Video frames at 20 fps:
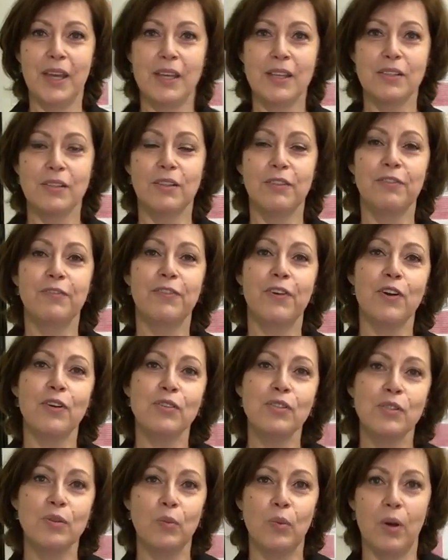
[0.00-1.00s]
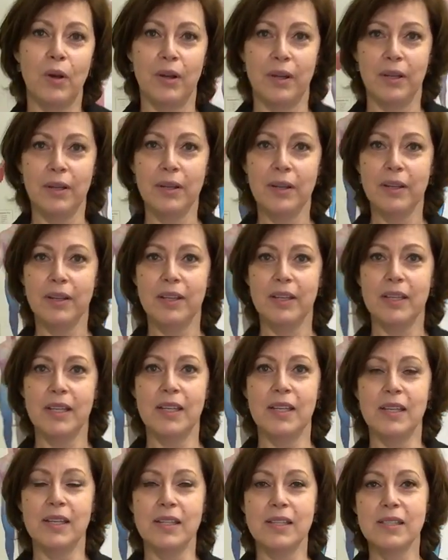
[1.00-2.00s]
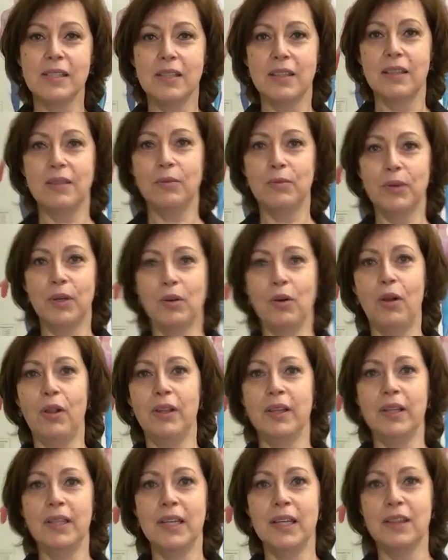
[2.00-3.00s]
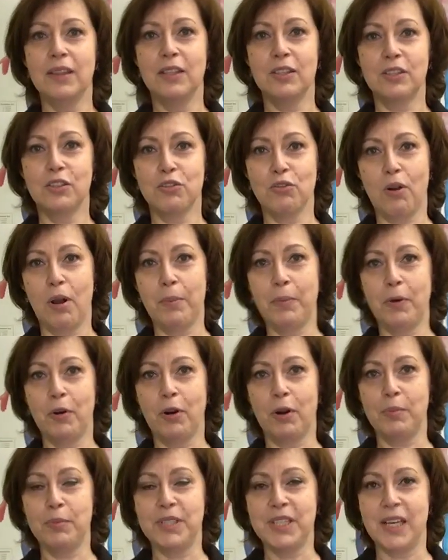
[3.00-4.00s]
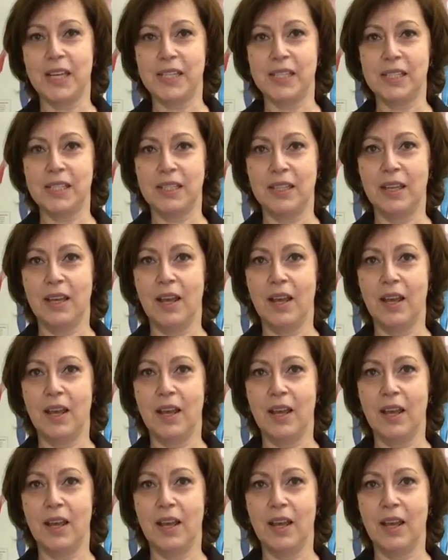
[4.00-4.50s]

So the first one is, we call it the drop arm test.